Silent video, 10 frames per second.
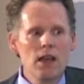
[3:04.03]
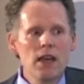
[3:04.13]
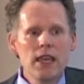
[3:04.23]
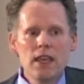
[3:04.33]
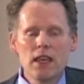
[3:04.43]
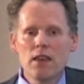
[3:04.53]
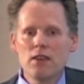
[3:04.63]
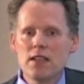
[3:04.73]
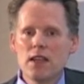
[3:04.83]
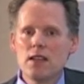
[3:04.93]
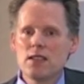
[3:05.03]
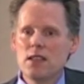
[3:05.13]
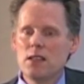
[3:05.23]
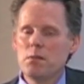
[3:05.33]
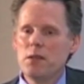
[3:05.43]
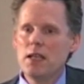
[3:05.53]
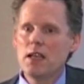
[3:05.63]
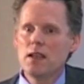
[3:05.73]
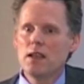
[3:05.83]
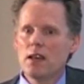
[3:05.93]
I have a tendency to be
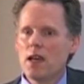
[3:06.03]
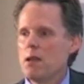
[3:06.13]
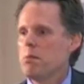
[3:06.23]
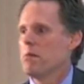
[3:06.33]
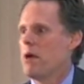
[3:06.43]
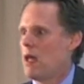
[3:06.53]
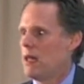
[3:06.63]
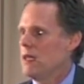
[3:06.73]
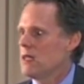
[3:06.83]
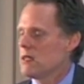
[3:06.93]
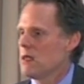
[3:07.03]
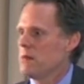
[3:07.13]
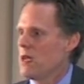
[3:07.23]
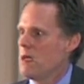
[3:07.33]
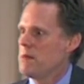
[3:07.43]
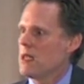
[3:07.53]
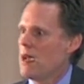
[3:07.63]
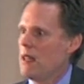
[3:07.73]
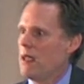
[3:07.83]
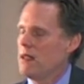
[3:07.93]
hyperbolic sometimes.
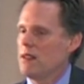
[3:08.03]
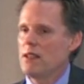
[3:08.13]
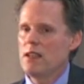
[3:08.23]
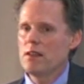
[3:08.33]
I like to think